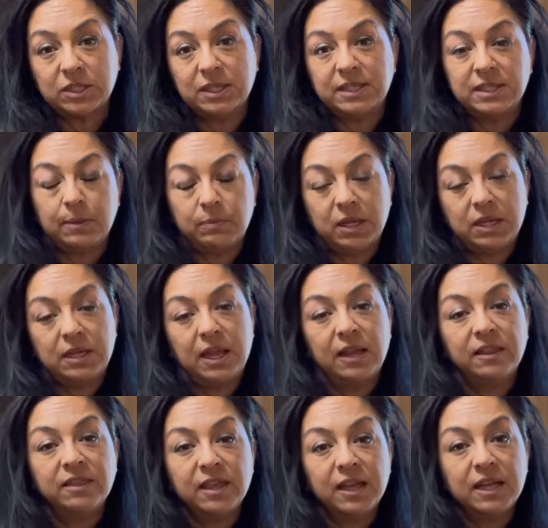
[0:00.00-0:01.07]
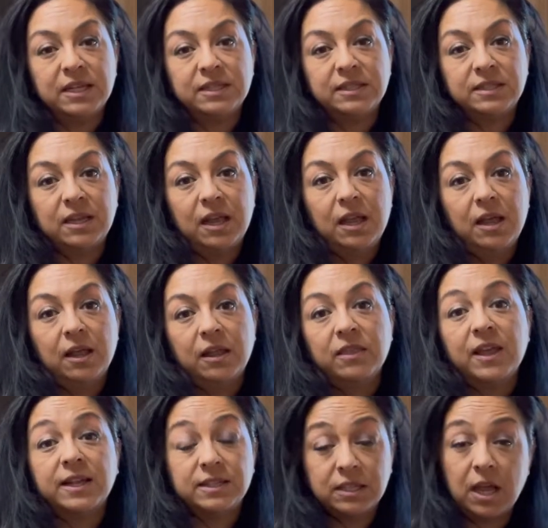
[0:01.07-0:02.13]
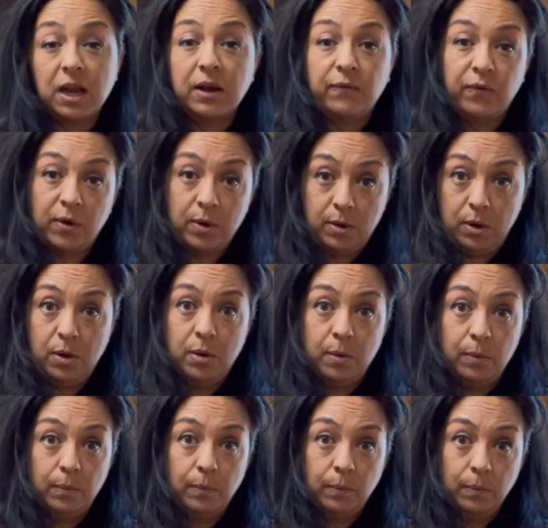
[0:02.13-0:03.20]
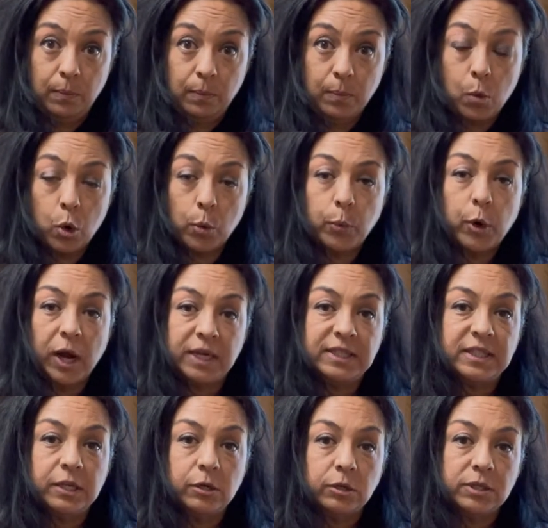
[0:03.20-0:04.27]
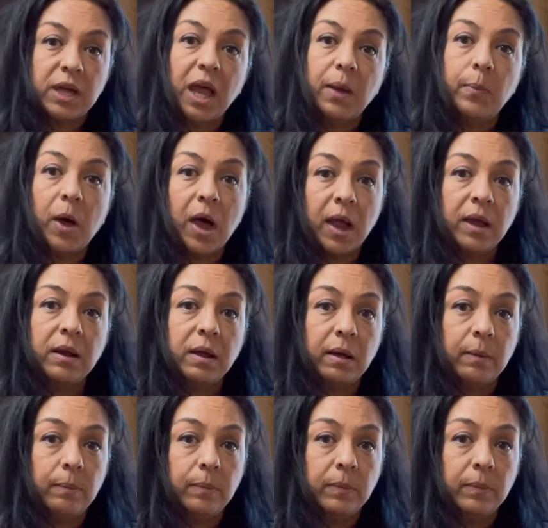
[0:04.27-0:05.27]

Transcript: something like this. That's kind of a more pricier type item